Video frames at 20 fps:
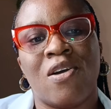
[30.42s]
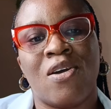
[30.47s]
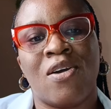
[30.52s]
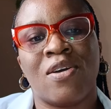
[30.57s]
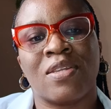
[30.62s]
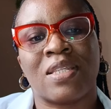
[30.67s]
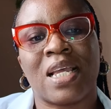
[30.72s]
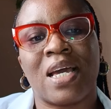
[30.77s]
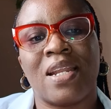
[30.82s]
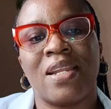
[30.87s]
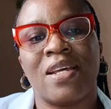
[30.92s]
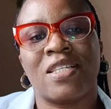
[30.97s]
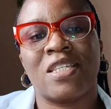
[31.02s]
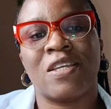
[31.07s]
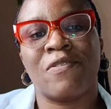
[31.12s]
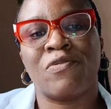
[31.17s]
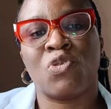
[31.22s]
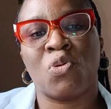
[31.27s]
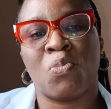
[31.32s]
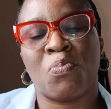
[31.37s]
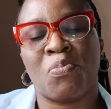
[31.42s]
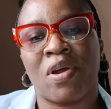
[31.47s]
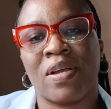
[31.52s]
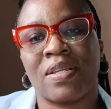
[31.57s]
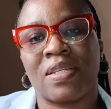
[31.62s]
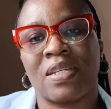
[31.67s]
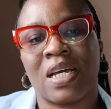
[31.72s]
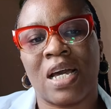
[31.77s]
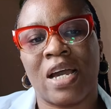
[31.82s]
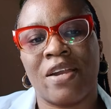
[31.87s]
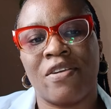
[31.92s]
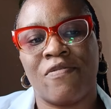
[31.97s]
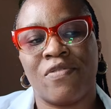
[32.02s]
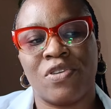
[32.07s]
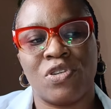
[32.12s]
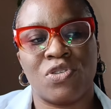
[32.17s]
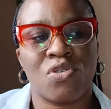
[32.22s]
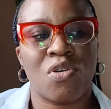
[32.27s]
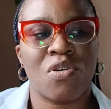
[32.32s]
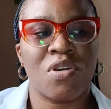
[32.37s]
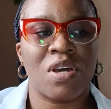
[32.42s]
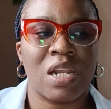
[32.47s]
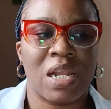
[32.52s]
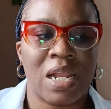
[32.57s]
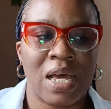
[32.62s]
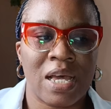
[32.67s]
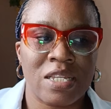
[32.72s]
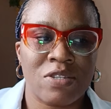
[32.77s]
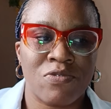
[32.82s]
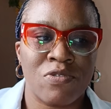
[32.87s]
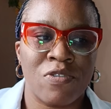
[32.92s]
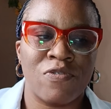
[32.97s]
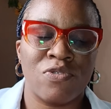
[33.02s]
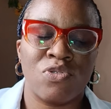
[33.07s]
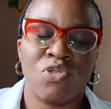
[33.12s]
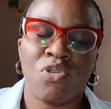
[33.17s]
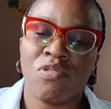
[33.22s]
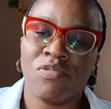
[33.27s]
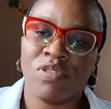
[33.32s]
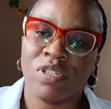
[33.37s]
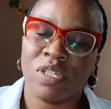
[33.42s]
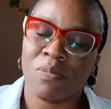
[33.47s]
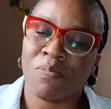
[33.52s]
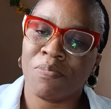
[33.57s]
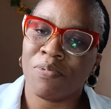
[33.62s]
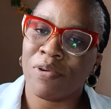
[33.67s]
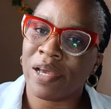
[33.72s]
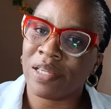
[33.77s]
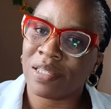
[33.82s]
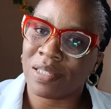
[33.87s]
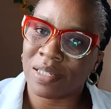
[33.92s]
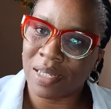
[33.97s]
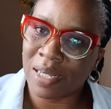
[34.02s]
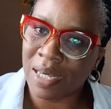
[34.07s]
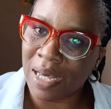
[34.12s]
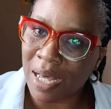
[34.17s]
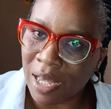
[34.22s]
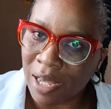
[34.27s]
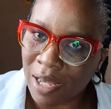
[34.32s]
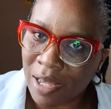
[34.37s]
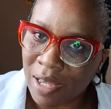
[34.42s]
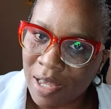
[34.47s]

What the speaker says: alternative to practical revision class. We've done the practical.